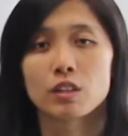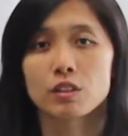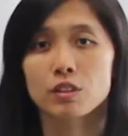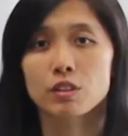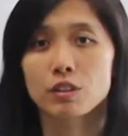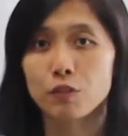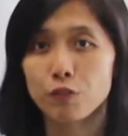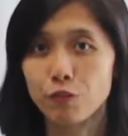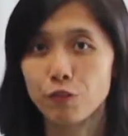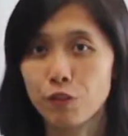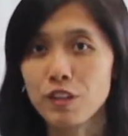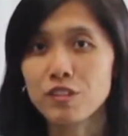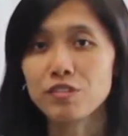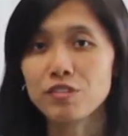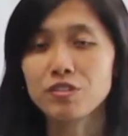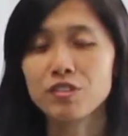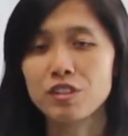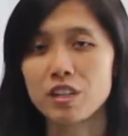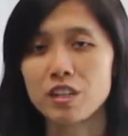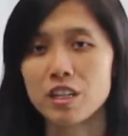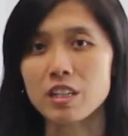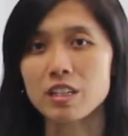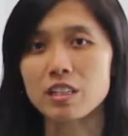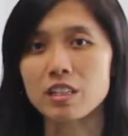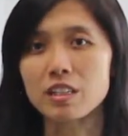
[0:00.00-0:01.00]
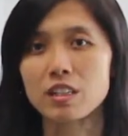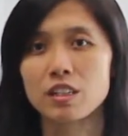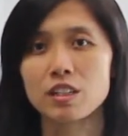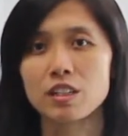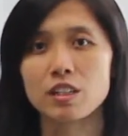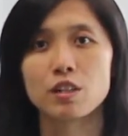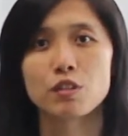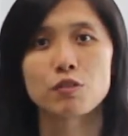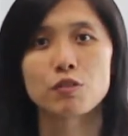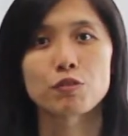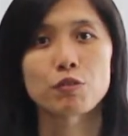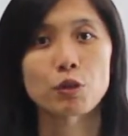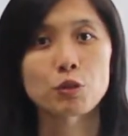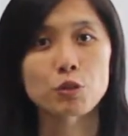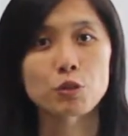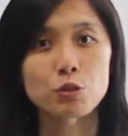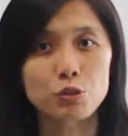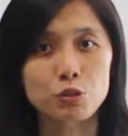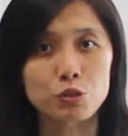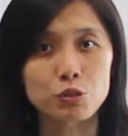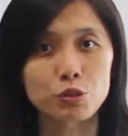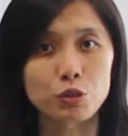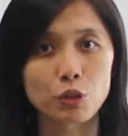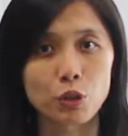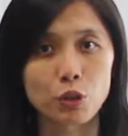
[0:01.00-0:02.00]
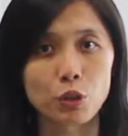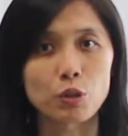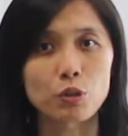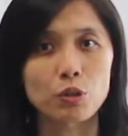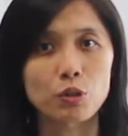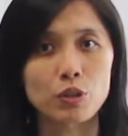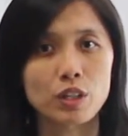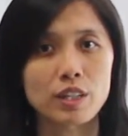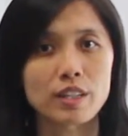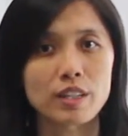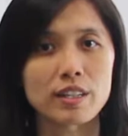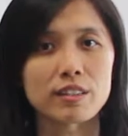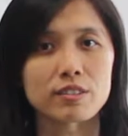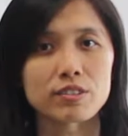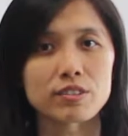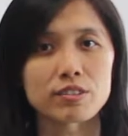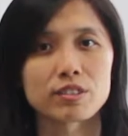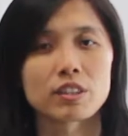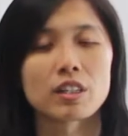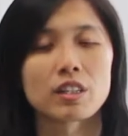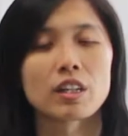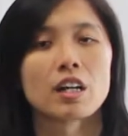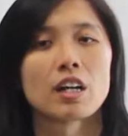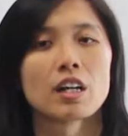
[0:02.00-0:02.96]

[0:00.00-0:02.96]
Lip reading: The first thing for you to know is